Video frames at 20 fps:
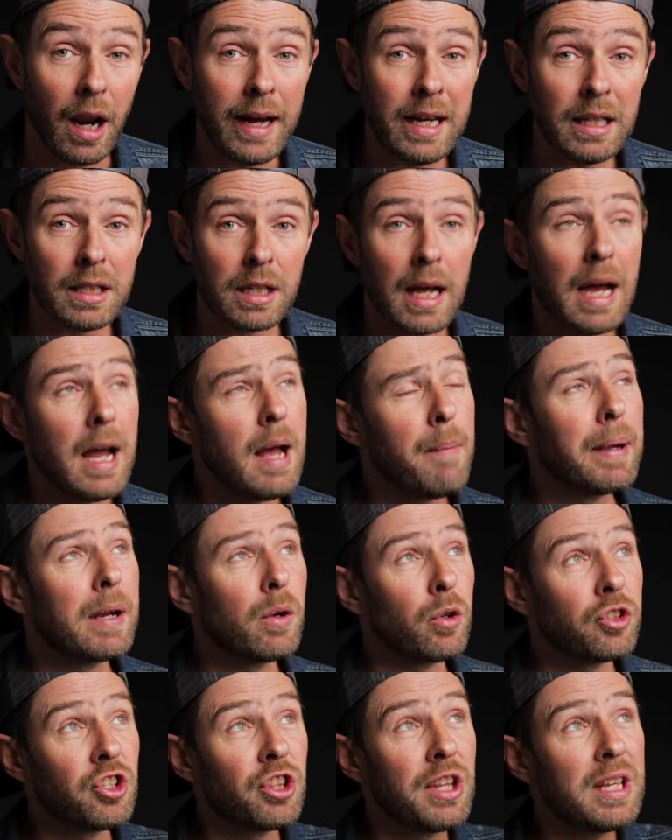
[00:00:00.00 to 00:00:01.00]
light,
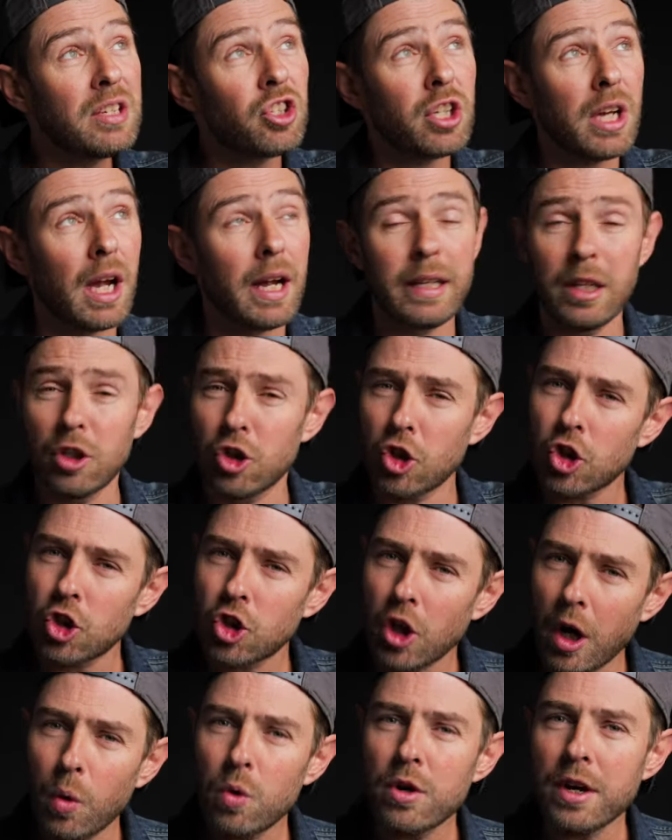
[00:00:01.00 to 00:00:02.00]
because this guy is
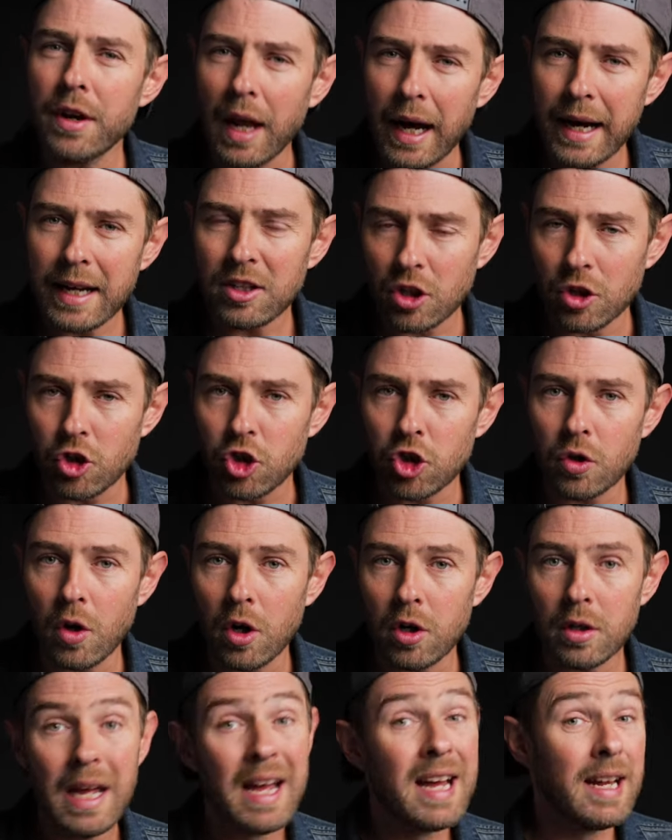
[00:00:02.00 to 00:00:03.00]
so nice and
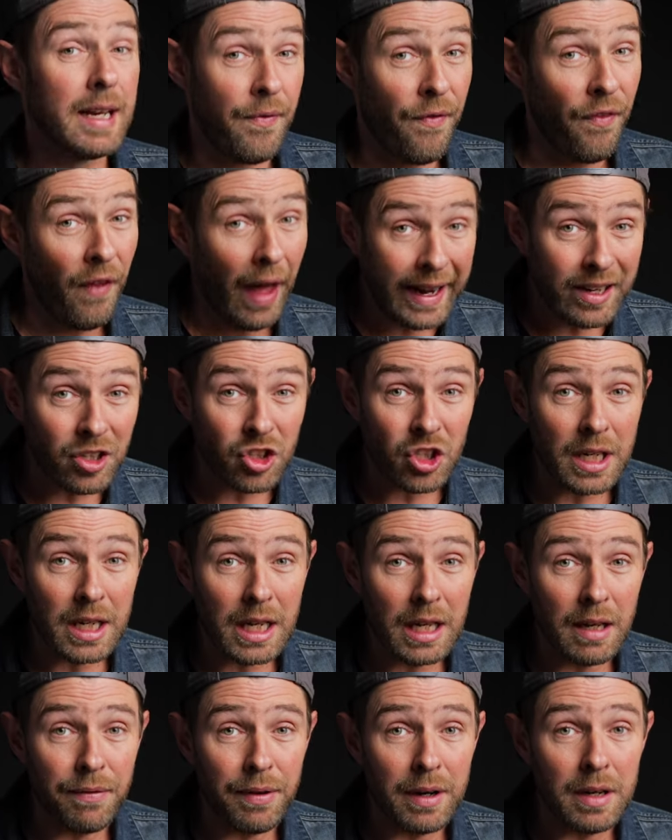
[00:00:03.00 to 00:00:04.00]
strong, nice and
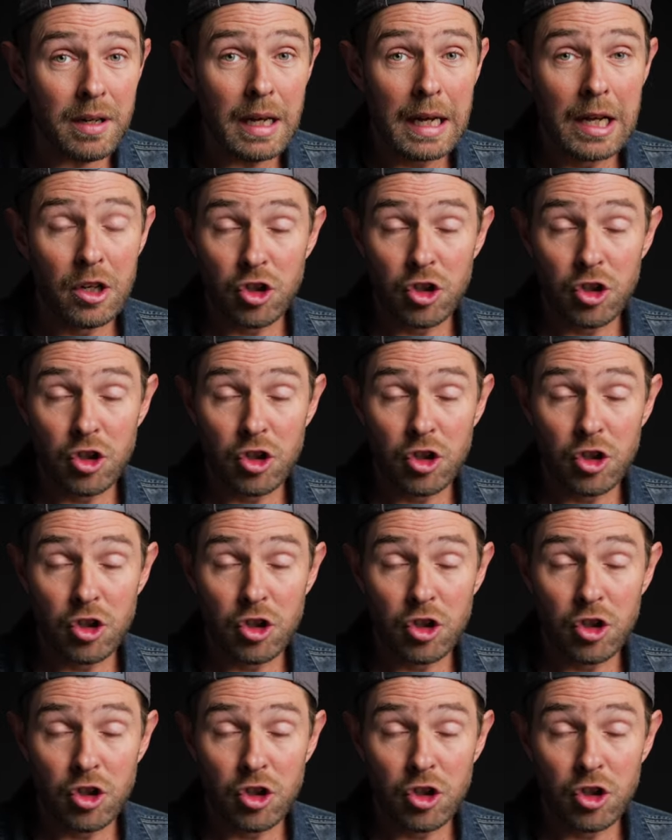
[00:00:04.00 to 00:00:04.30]
even.